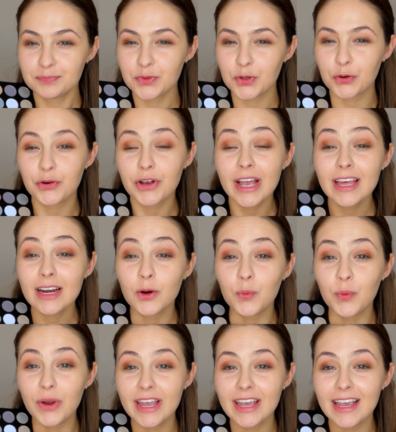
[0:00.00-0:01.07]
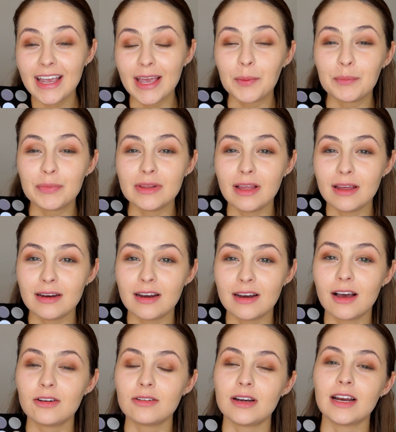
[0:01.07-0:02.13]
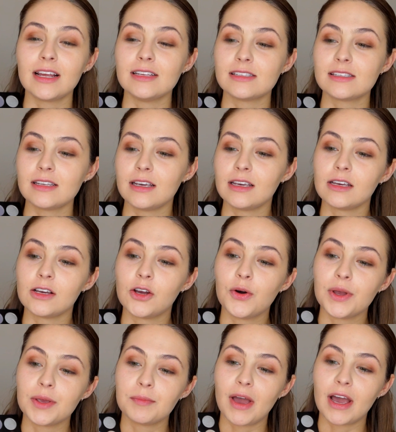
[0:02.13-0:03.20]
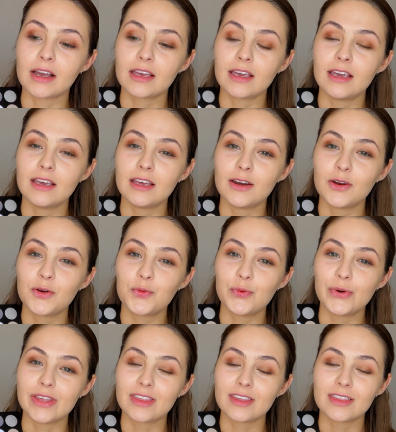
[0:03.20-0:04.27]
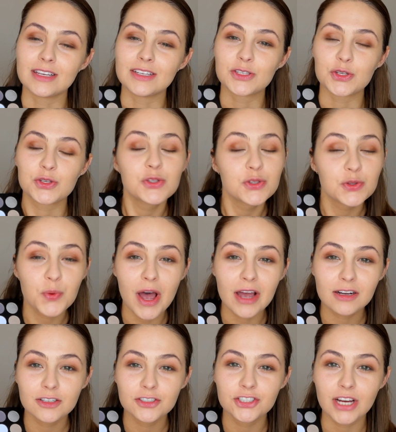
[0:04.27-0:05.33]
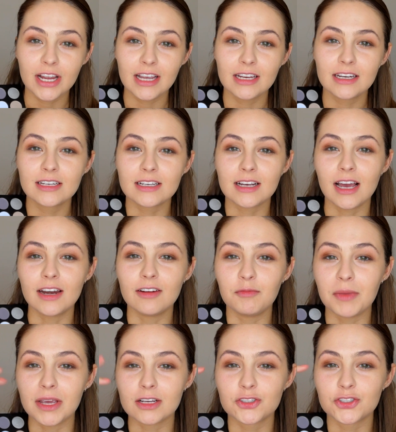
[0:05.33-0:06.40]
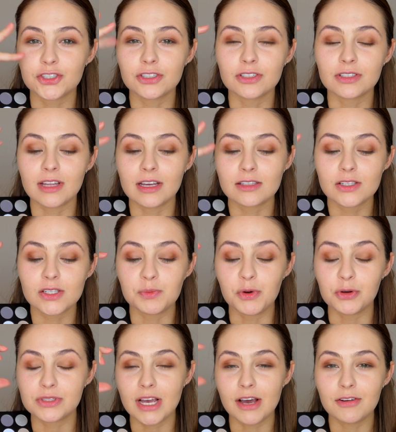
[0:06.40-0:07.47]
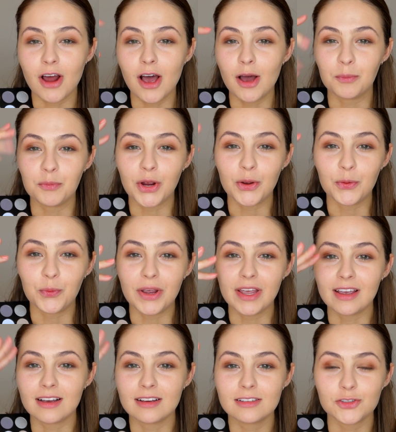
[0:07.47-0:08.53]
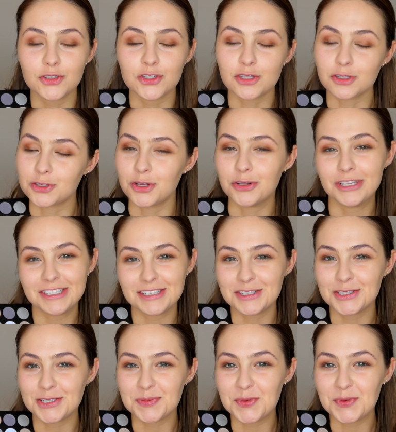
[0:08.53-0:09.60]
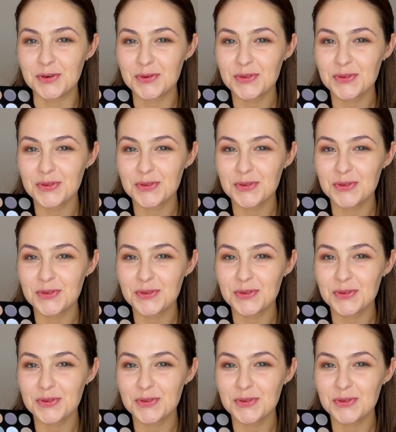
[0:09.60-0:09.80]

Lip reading: create a wing and blend it out nicely, going back in with this Swagger shade to kind of make sure that smoked out ombre wing just looks all nice and smooth.